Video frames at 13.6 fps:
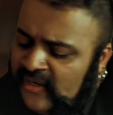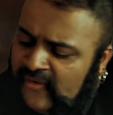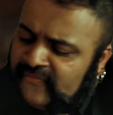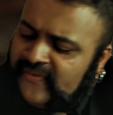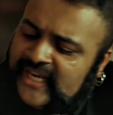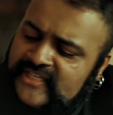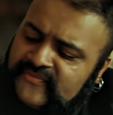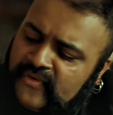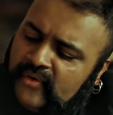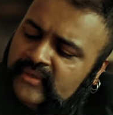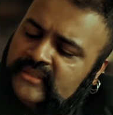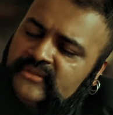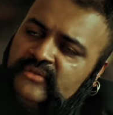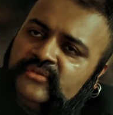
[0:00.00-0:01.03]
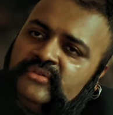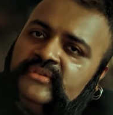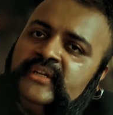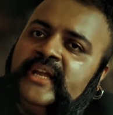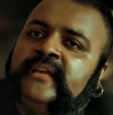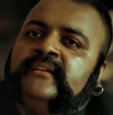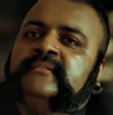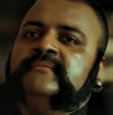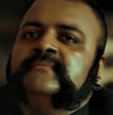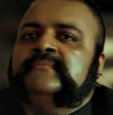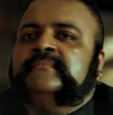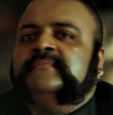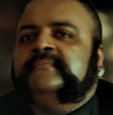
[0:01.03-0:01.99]
Now fast forward to today.
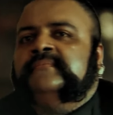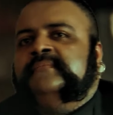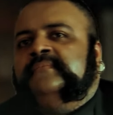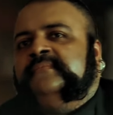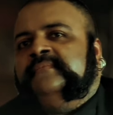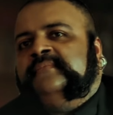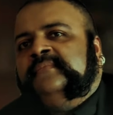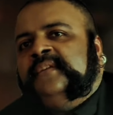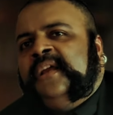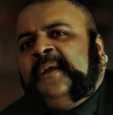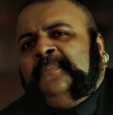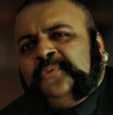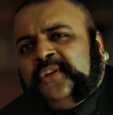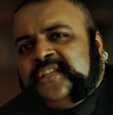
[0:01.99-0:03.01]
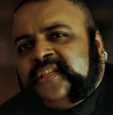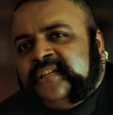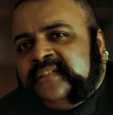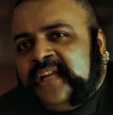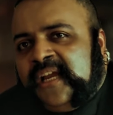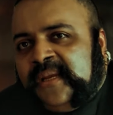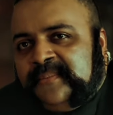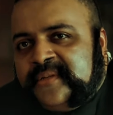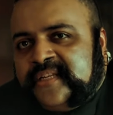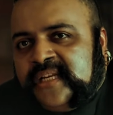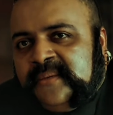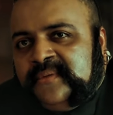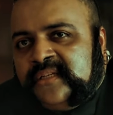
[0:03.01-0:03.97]
Present time,
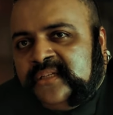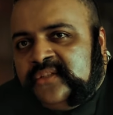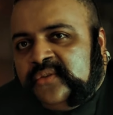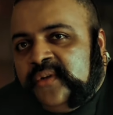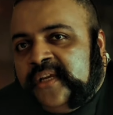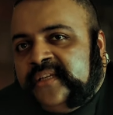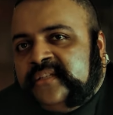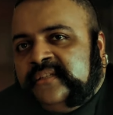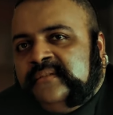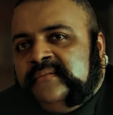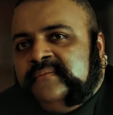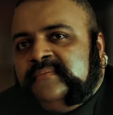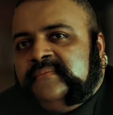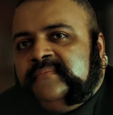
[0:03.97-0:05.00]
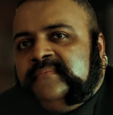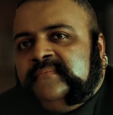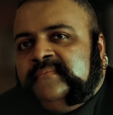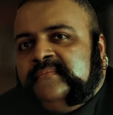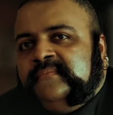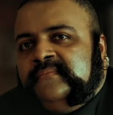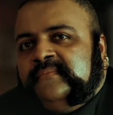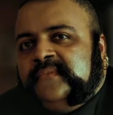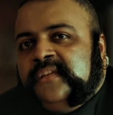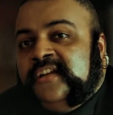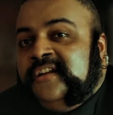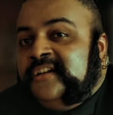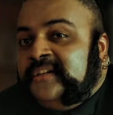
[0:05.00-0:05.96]
same situation.
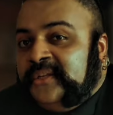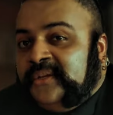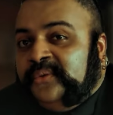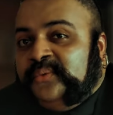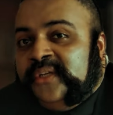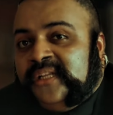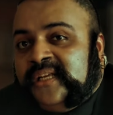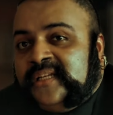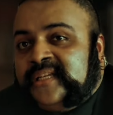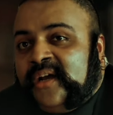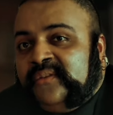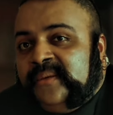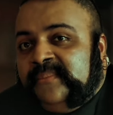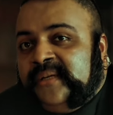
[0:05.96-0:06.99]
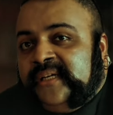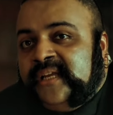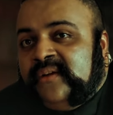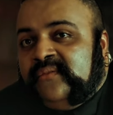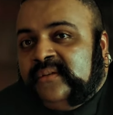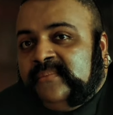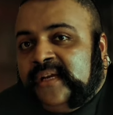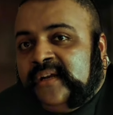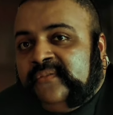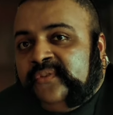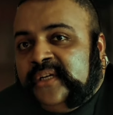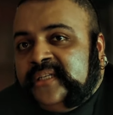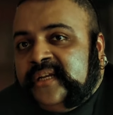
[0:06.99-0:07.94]
Do you realize how the media would make a
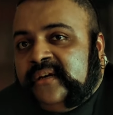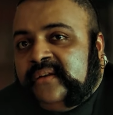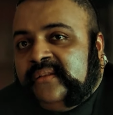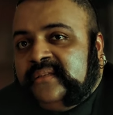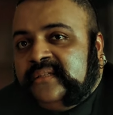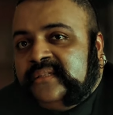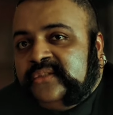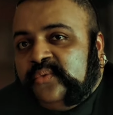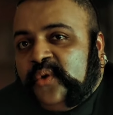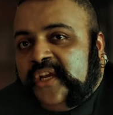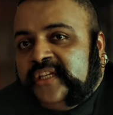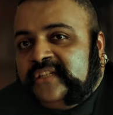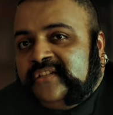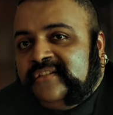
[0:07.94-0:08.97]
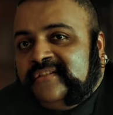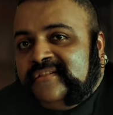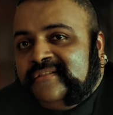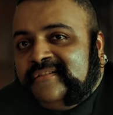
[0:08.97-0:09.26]
frenzy out of the situation?